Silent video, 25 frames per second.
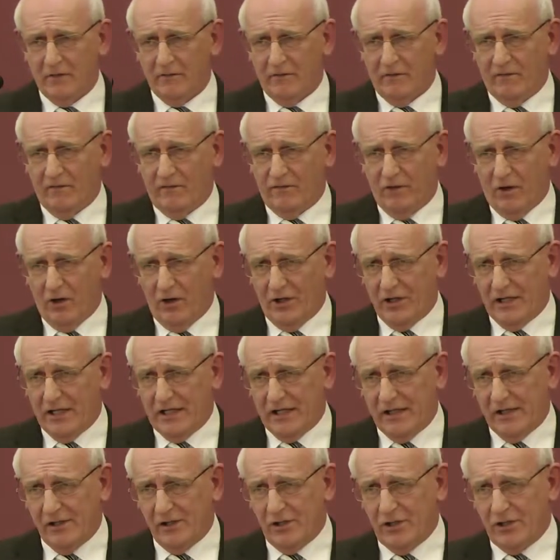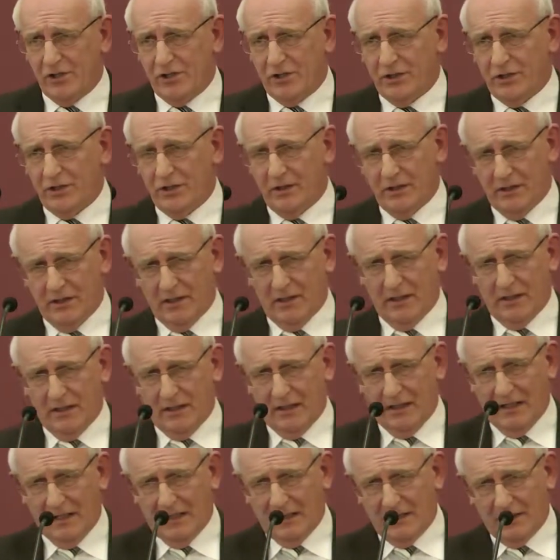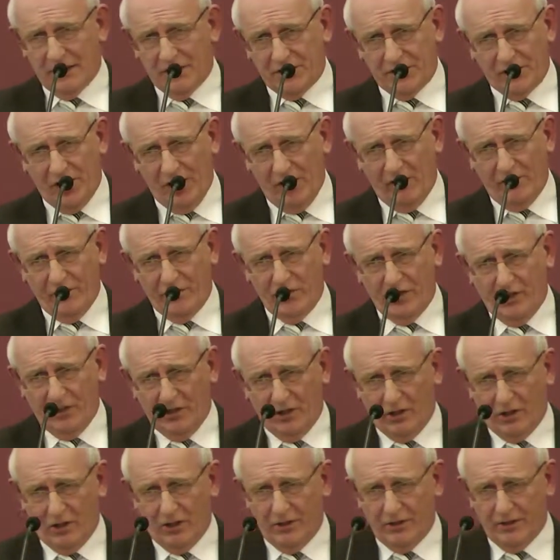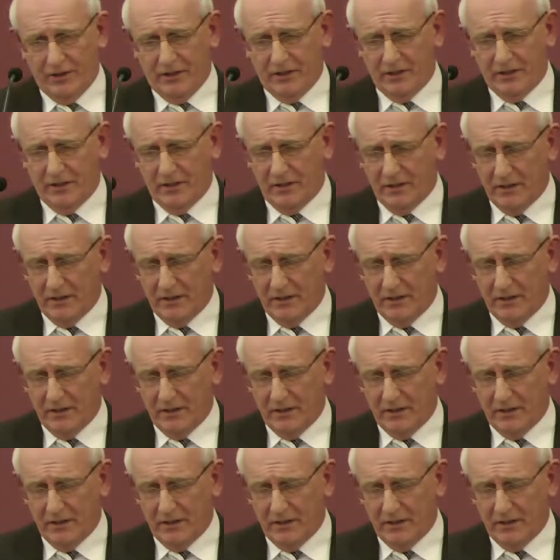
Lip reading: from 40 years serving the Lord,